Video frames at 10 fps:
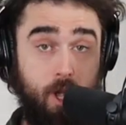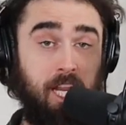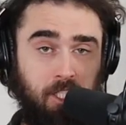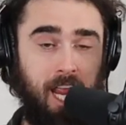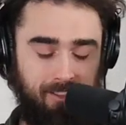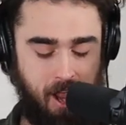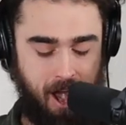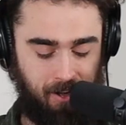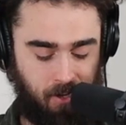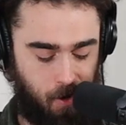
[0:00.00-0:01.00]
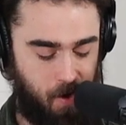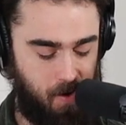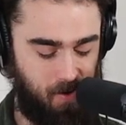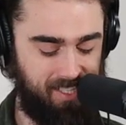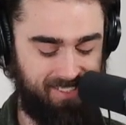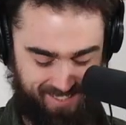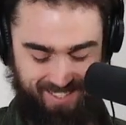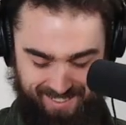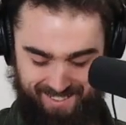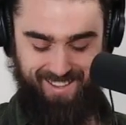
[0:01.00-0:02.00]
reaching their goals.